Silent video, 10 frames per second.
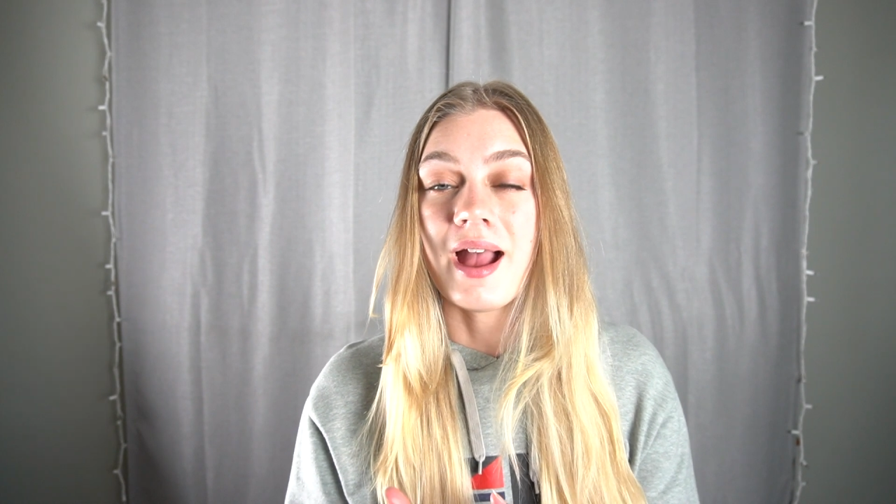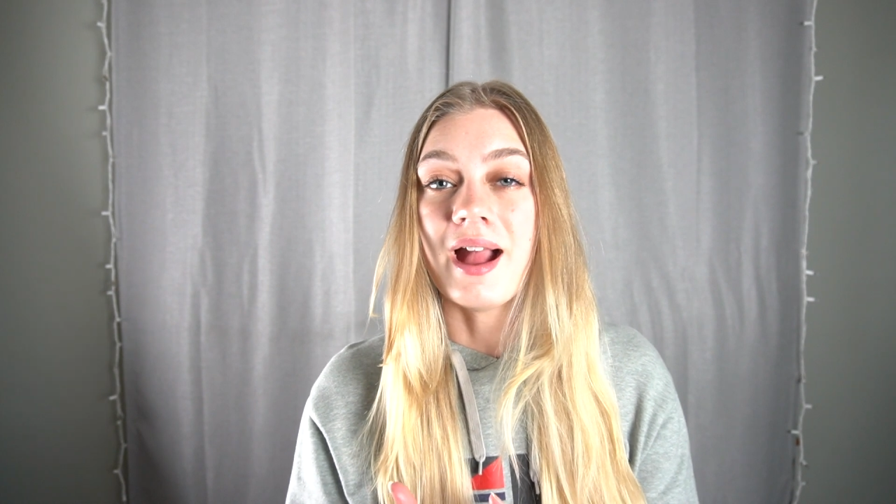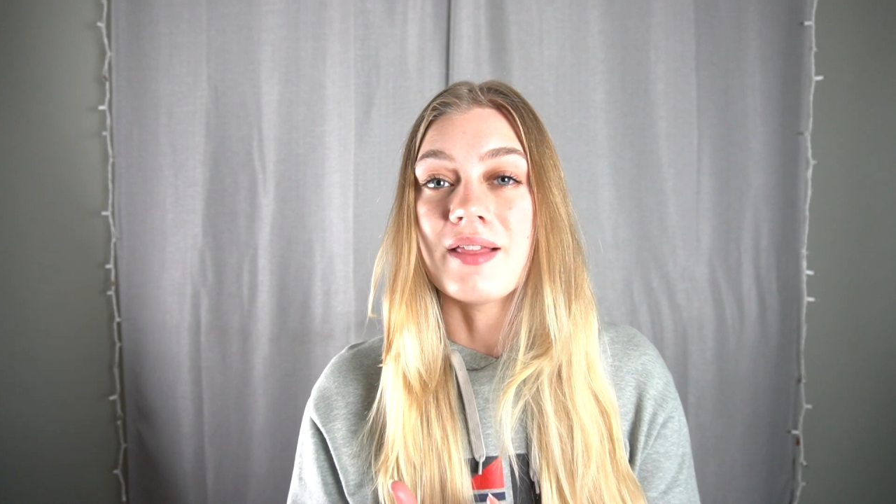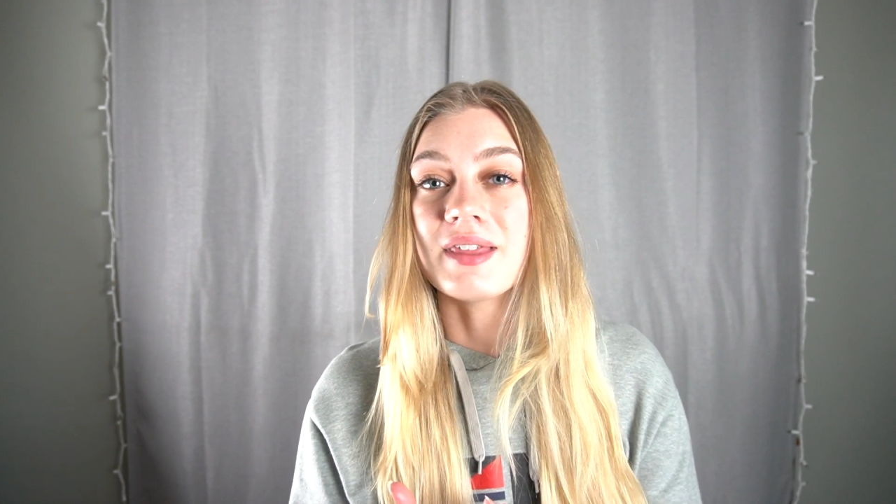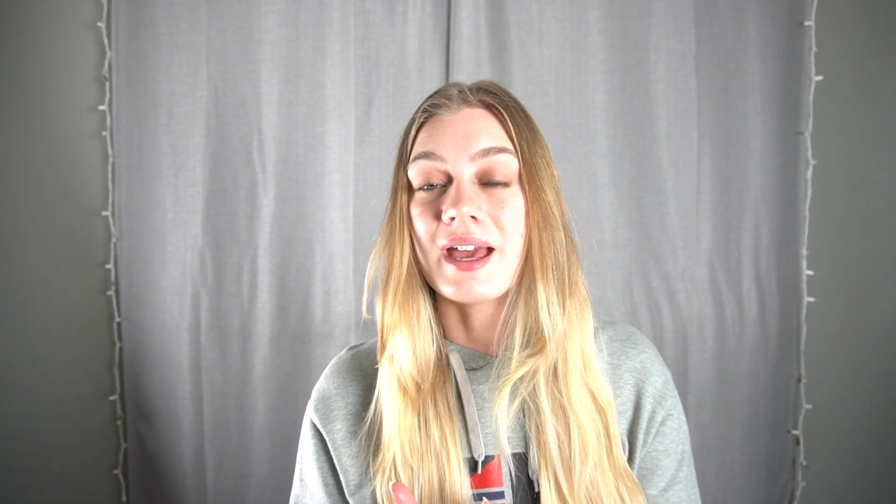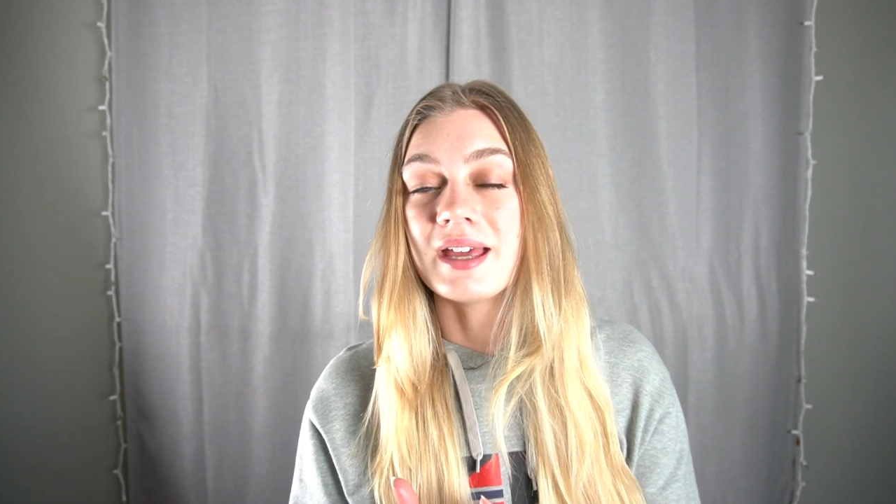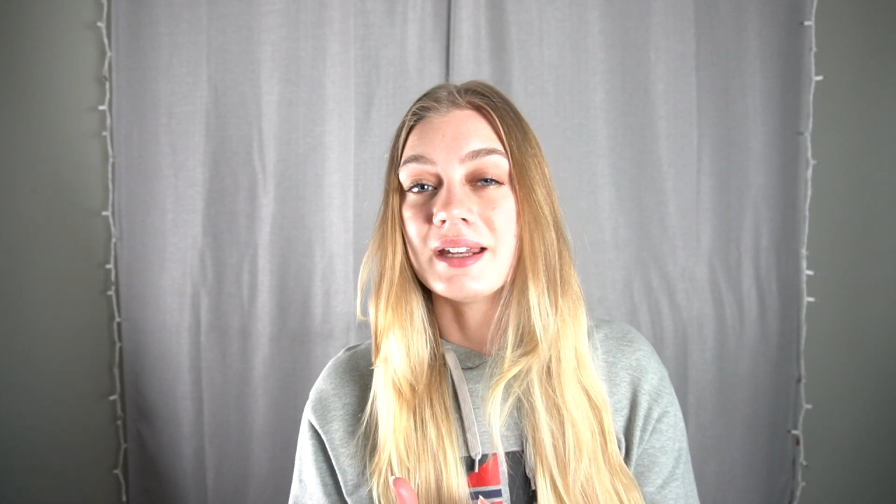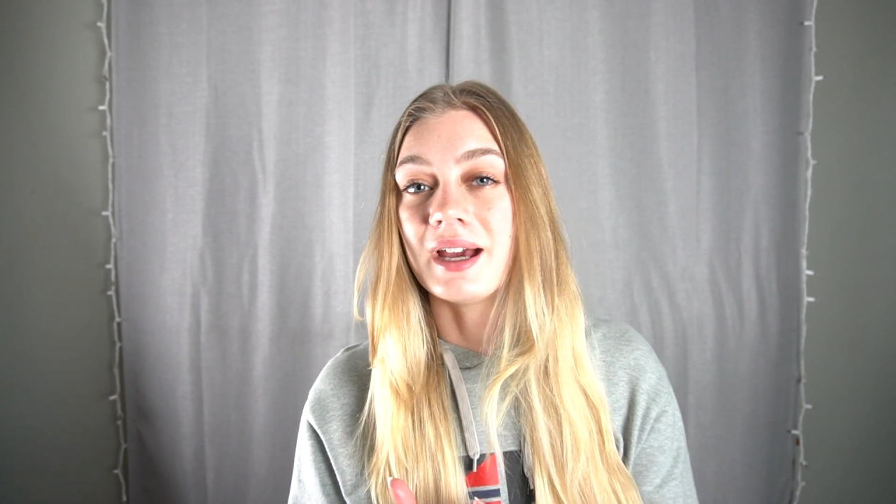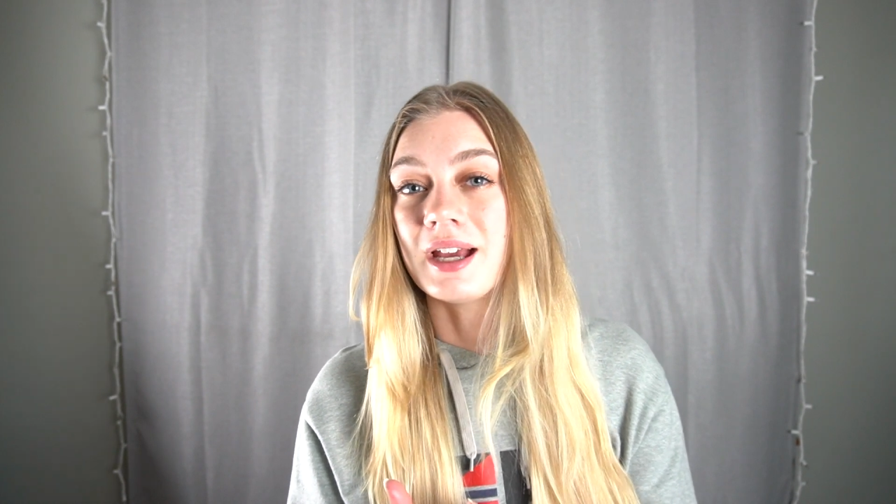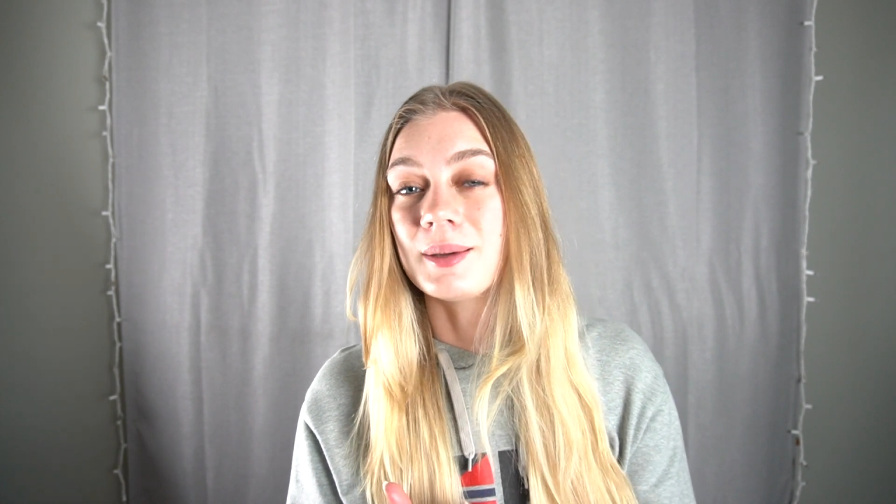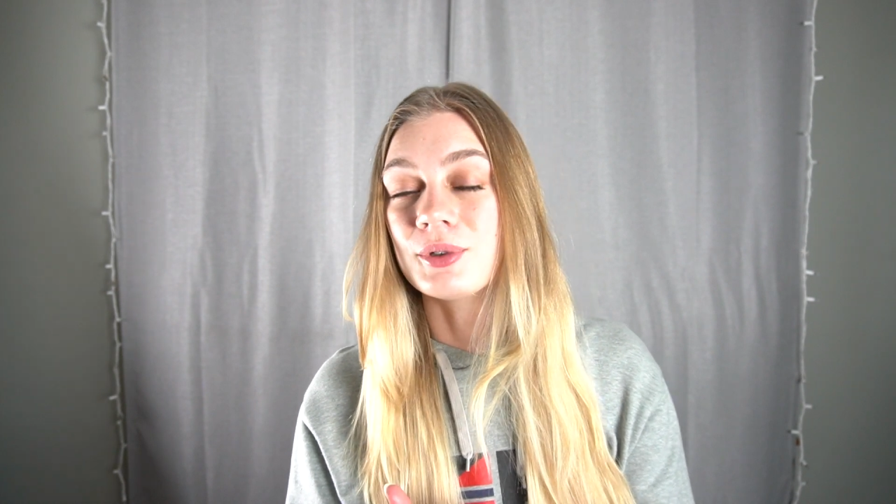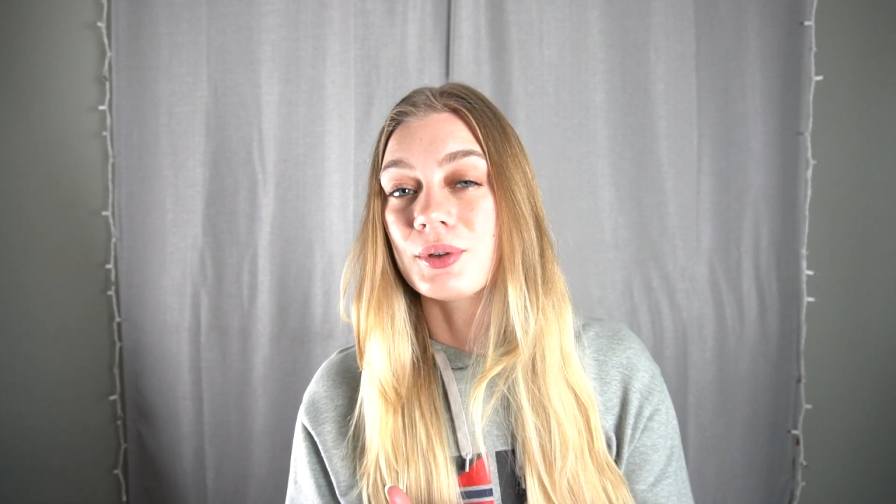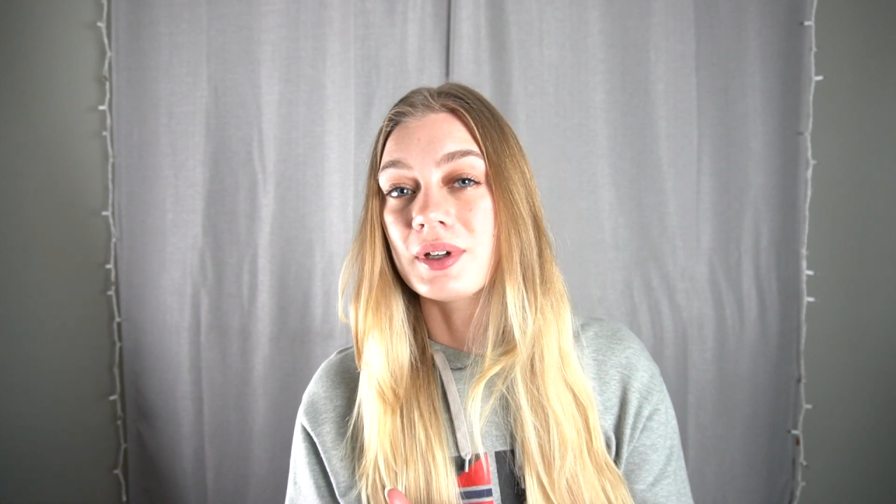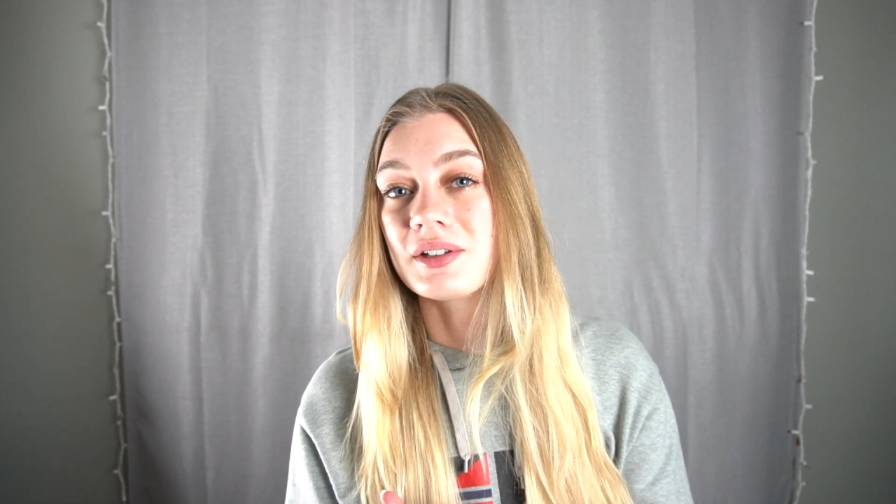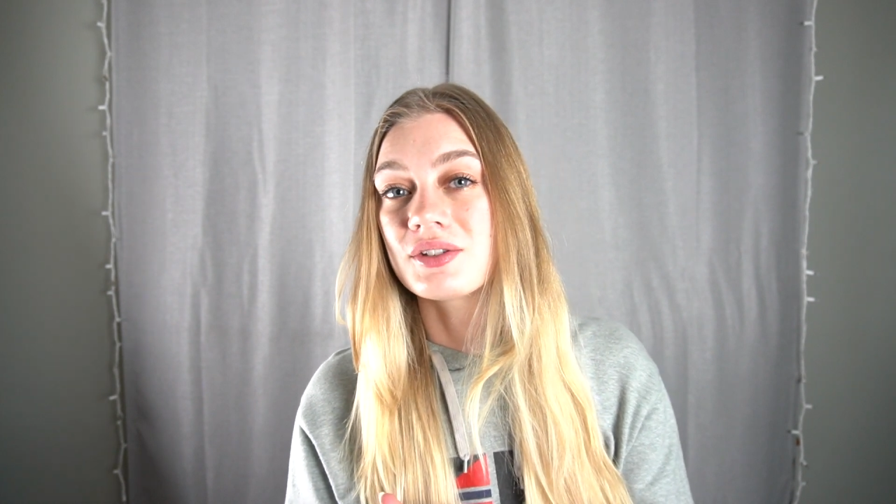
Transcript: And then I'm going